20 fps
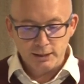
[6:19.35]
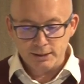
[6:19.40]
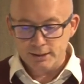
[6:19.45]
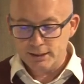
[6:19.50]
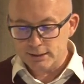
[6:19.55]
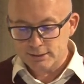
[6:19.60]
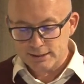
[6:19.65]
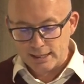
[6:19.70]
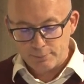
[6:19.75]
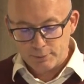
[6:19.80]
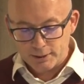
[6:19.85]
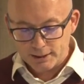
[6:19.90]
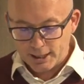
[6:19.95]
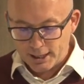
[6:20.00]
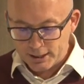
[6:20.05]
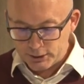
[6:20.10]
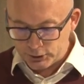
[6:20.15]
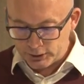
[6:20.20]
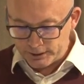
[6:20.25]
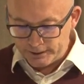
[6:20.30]
And this
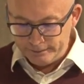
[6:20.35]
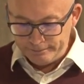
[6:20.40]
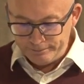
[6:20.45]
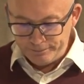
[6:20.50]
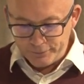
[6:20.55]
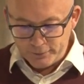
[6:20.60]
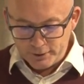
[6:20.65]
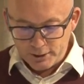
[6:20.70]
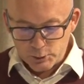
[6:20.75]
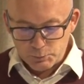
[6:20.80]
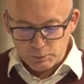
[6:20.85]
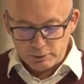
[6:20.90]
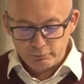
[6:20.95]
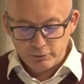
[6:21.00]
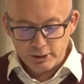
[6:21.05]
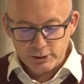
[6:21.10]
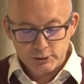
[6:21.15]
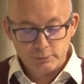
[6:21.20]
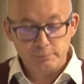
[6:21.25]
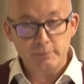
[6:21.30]
application has been
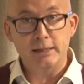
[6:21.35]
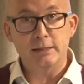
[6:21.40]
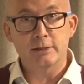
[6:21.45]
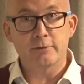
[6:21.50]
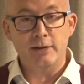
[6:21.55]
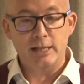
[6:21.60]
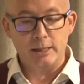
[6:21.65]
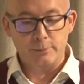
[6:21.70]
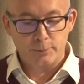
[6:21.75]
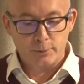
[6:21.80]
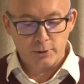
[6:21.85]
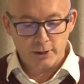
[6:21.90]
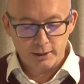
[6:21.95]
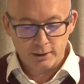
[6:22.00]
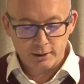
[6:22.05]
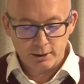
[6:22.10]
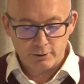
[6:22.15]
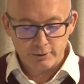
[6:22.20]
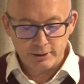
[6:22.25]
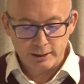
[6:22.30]
recently developed by
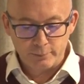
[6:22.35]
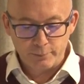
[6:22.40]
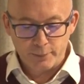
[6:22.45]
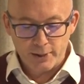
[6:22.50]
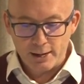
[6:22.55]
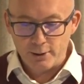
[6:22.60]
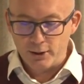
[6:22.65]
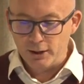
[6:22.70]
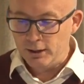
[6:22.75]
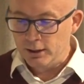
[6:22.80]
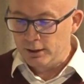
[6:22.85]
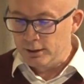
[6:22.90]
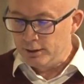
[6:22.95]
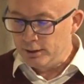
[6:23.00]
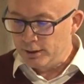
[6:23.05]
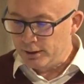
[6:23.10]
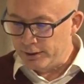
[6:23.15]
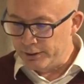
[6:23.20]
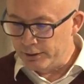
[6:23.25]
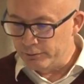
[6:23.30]
Koning & Bauer,
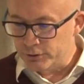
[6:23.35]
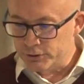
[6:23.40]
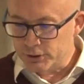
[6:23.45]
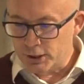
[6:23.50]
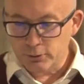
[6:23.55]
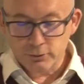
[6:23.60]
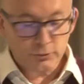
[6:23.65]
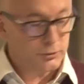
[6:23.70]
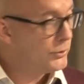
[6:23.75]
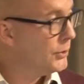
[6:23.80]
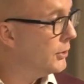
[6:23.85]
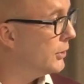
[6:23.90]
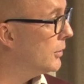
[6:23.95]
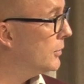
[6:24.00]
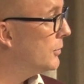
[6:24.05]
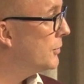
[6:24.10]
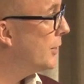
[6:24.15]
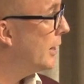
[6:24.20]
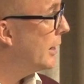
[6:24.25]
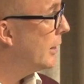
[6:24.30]
and the results you can
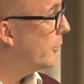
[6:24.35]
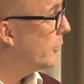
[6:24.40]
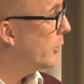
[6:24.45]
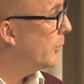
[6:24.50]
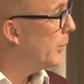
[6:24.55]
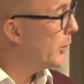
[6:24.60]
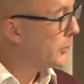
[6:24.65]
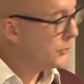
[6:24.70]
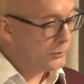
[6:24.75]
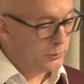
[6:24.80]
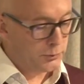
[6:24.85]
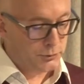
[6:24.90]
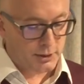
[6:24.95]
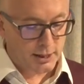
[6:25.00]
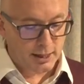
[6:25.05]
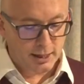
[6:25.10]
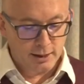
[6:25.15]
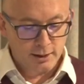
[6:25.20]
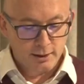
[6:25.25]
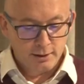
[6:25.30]
see on the bottles
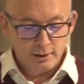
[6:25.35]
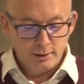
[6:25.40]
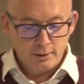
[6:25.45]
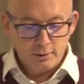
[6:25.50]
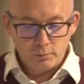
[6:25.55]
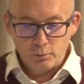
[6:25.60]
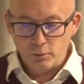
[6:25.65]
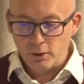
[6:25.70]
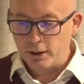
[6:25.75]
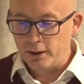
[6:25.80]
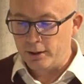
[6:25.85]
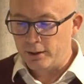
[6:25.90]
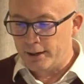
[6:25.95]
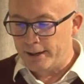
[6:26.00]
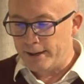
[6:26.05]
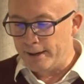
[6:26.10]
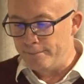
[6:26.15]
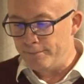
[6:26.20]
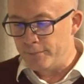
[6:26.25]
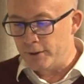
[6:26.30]
here
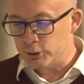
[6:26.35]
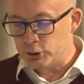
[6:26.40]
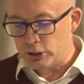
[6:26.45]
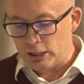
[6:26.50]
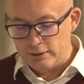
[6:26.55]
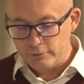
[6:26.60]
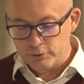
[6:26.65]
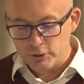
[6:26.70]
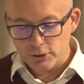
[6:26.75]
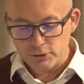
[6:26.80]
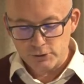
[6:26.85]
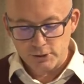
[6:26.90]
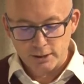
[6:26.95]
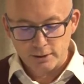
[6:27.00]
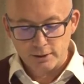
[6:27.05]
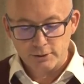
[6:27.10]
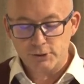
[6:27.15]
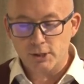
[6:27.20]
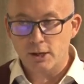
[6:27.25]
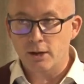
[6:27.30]
were achieved using
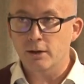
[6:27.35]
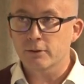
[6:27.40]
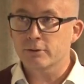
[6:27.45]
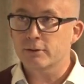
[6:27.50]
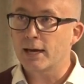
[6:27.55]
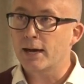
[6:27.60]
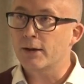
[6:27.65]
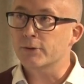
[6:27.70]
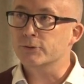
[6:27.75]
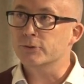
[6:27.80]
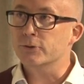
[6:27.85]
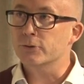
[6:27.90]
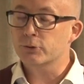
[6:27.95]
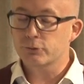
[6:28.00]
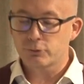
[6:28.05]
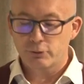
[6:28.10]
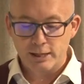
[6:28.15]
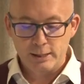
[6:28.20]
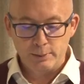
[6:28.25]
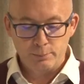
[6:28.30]
the Xaar
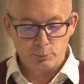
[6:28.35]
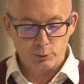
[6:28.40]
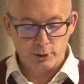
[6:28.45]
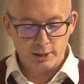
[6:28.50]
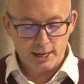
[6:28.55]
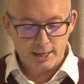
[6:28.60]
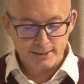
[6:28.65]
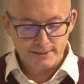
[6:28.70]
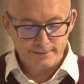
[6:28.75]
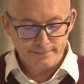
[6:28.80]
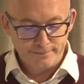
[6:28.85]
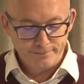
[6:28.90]
1003 printhead.